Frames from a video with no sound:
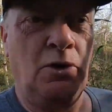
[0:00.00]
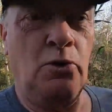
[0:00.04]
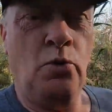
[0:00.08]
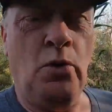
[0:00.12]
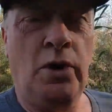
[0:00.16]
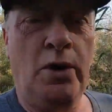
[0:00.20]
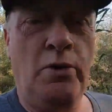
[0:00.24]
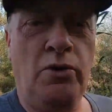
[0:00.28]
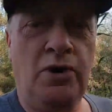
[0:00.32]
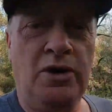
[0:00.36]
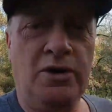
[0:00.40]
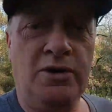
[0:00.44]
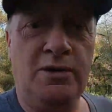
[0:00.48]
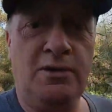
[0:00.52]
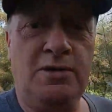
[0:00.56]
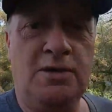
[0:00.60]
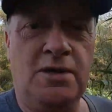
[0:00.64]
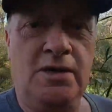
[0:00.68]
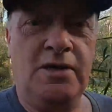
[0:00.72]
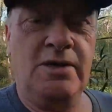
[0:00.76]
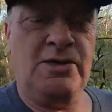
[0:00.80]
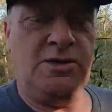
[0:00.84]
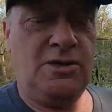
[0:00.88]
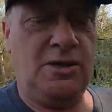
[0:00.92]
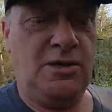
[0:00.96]
We were in a
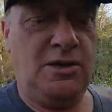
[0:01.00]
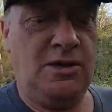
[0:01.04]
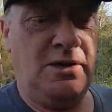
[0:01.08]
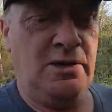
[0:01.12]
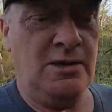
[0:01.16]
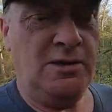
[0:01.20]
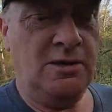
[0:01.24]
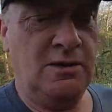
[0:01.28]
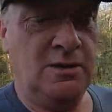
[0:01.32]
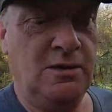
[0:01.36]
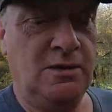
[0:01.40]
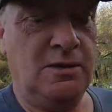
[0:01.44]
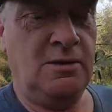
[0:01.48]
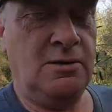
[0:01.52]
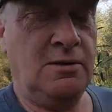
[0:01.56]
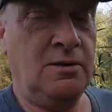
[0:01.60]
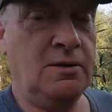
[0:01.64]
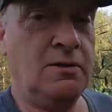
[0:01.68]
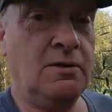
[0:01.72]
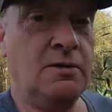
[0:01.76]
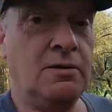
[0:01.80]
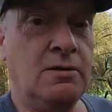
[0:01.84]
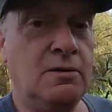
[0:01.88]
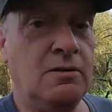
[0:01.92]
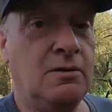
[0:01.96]
DSA,
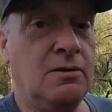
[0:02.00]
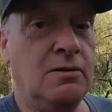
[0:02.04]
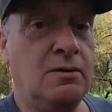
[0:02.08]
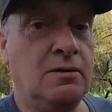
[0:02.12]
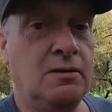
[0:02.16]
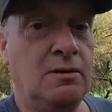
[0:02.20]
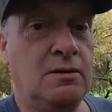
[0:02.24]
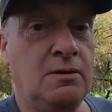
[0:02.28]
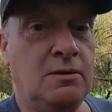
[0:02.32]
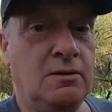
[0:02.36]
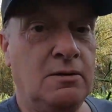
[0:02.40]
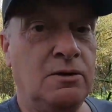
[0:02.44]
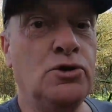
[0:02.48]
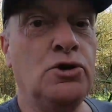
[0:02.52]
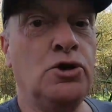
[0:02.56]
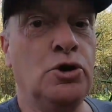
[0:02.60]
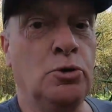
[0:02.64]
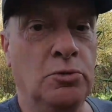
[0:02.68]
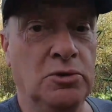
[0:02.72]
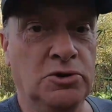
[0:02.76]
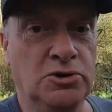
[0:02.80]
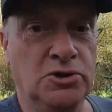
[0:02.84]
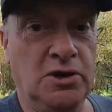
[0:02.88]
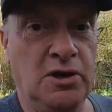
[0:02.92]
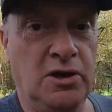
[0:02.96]

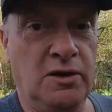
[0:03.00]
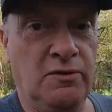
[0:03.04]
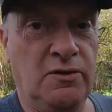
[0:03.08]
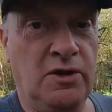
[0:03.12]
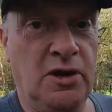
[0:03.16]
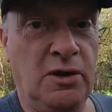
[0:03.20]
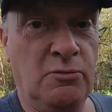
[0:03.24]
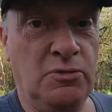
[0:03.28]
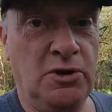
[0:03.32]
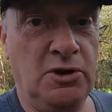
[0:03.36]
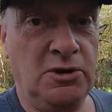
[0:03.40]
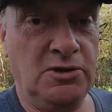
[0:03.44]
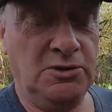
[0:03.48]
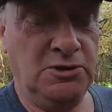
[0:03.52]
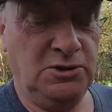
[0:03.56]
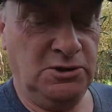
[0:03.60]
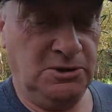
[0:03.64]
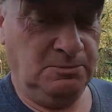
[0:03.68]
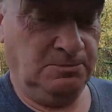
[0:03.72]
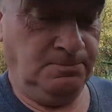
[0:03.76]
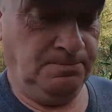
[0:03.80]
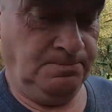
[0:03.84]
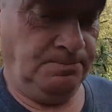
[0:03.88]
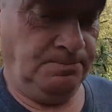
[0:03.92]
double staffed ambulance,